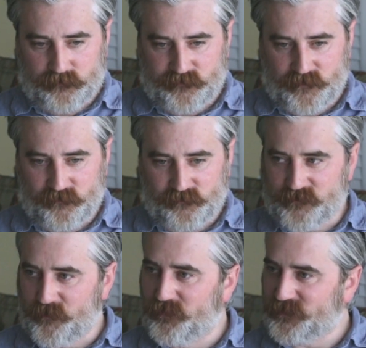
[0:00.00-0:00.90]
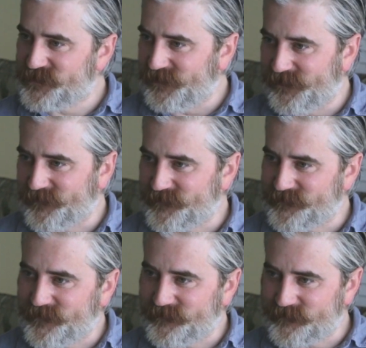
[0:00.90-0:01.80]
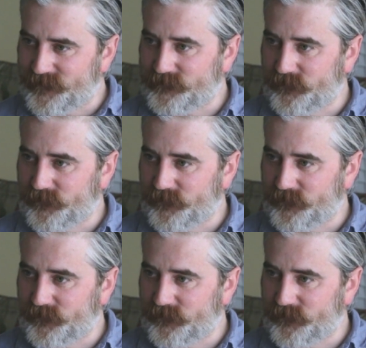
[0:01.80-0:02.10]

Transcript: there's no bush league, as they say in the States.